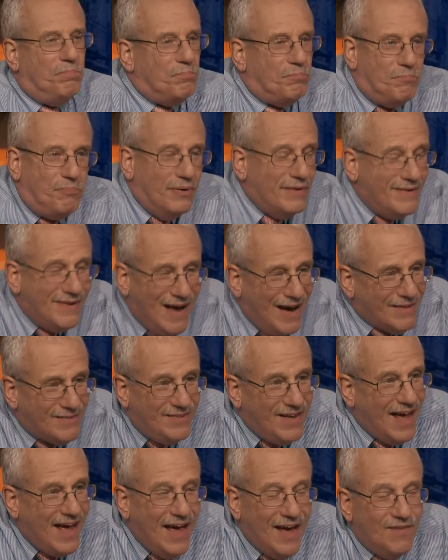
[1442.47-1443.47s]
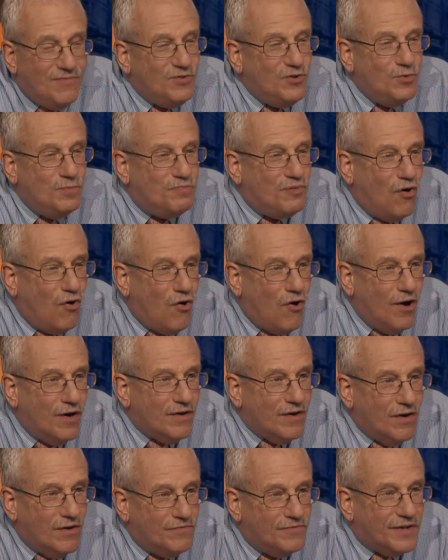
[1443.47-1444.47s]
But not to have you part
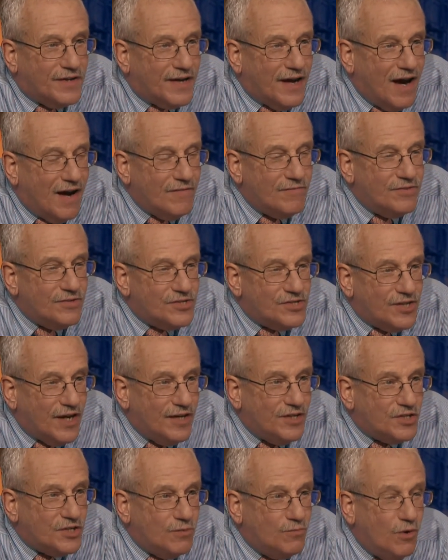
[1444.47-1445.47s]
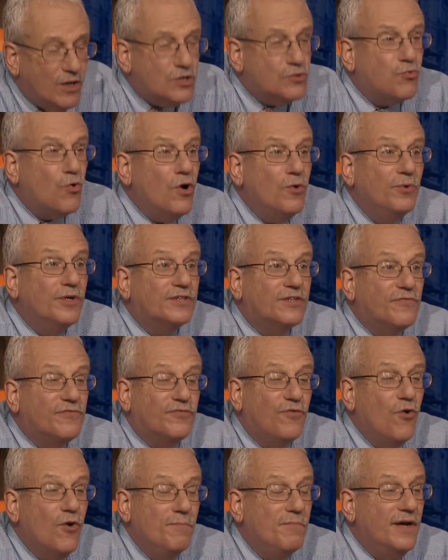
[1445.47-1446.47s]
of the conversation. Well, What's wrong with the
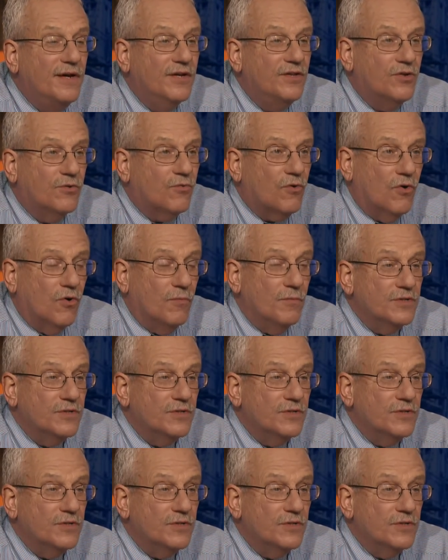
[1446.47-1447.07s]
four men in the room?